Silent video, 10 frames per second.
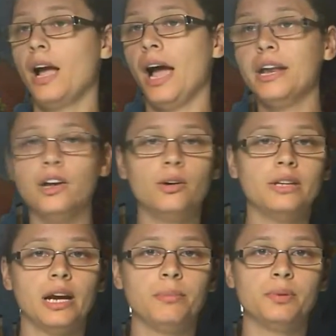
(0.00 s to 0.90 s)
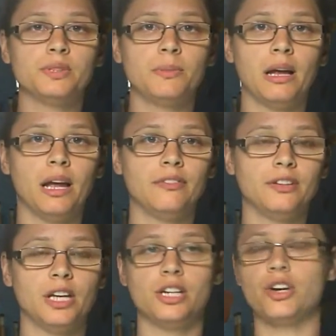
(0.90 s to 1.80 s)
I know that it puts my life
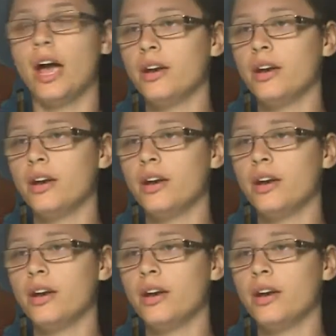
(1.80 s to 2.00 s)
in danger,